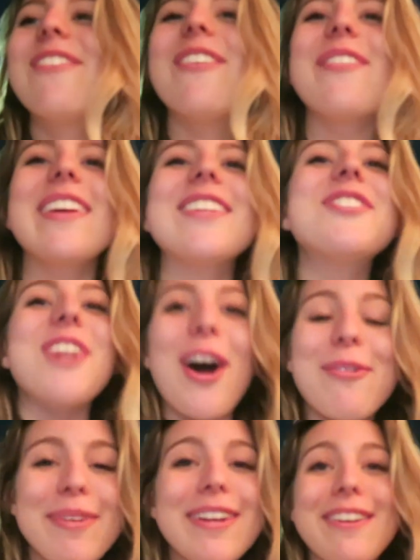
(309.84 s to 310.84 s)
well, we
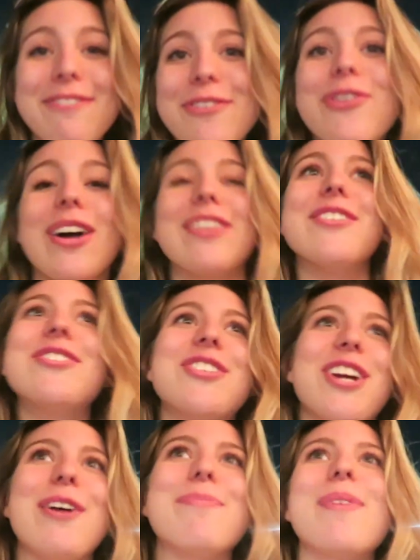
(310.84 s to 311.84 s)
shop and eat food on this
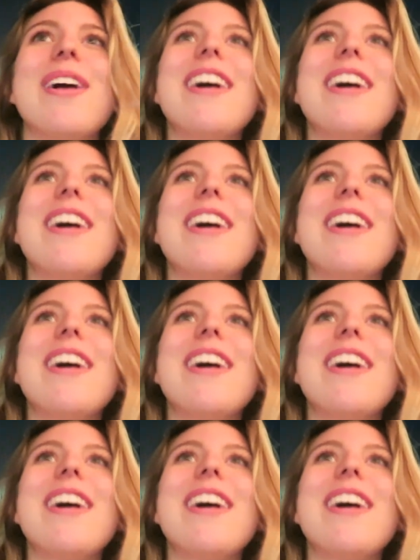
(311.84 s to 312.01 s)
trip.